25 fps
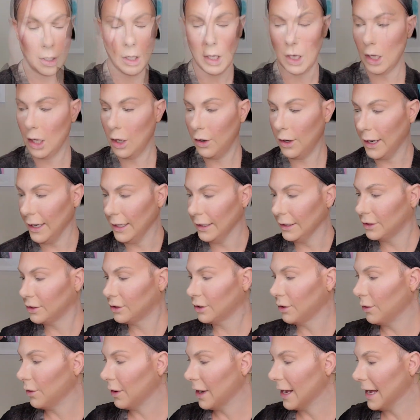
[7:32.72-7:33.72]
All right,
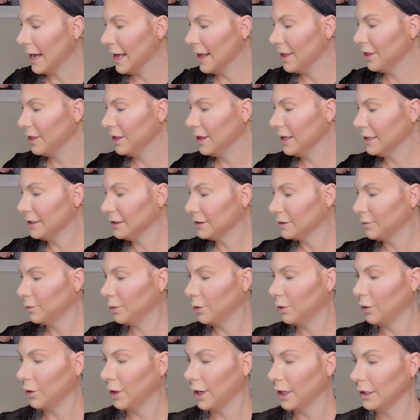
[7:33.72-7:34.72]
so at this
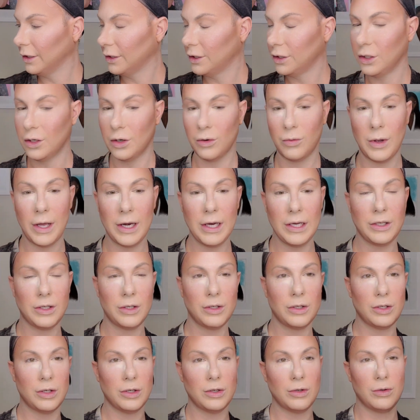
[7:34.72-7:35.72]
point, you're ready to
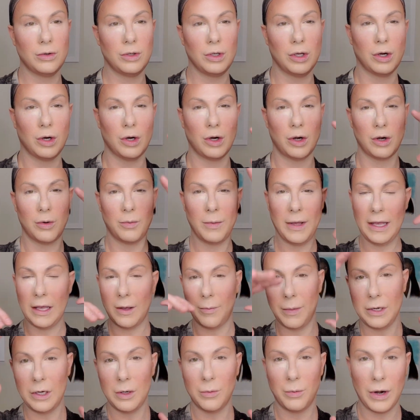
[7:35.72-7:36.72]
do your
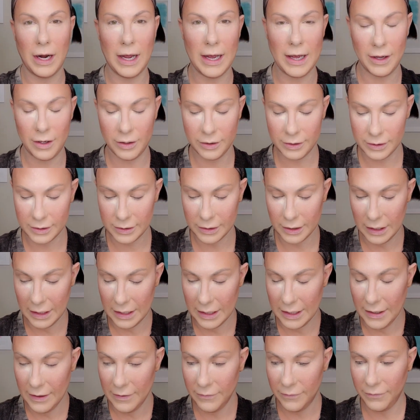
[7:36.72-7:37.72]
makeup and your brows,
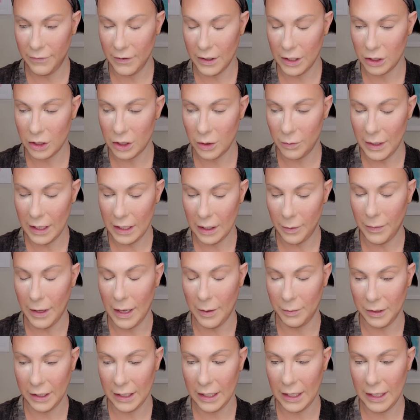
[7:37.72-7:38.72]
finish your makeup
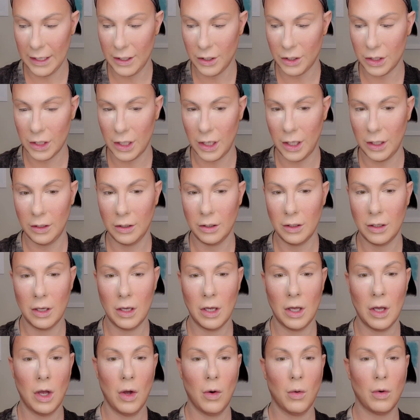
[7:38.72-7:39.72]
application.
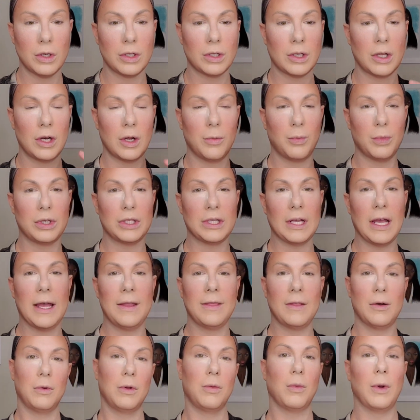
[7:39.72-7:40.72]
We're just gonna
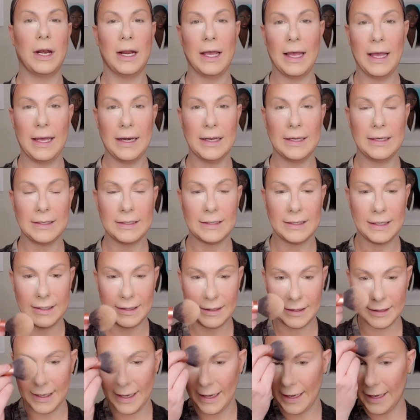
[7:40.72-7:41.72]
pretend that we went ahead and
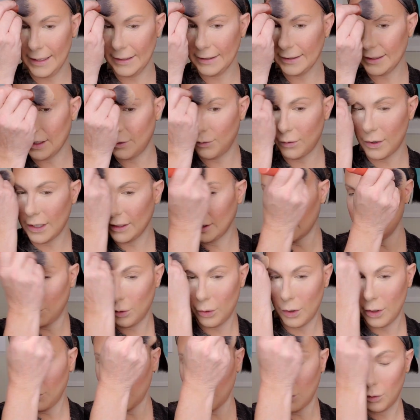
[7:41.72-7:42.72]
did that, and we're at the
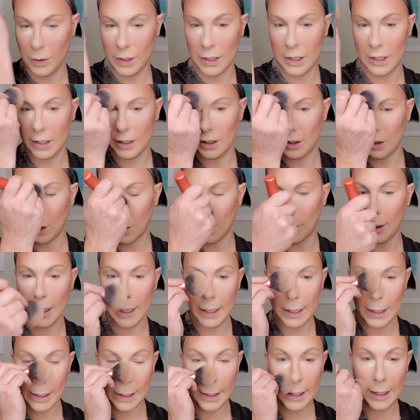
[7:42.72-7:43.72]
point where we can go
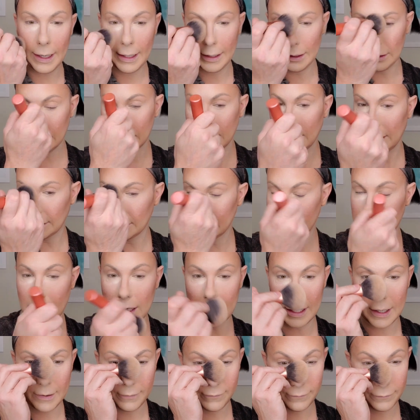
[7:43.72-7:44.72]
ahead and dust
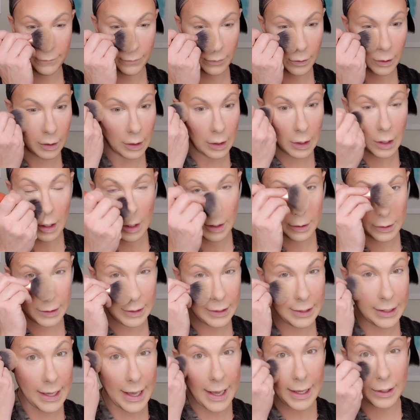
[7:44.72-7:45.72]
off
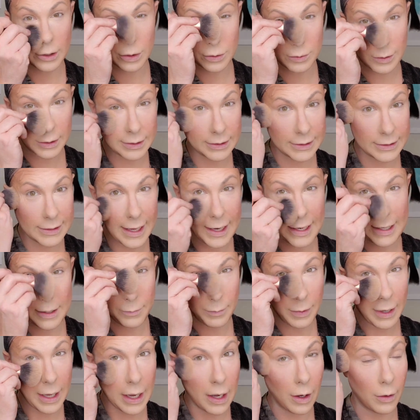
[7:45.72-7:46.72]
the extra setting
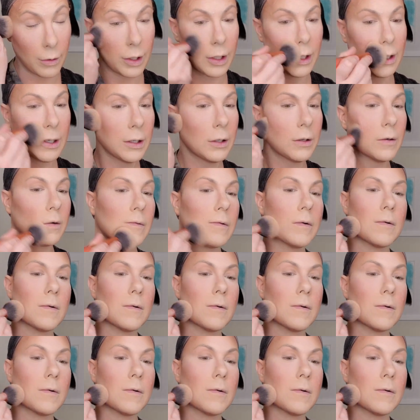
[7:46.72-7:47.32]
powder.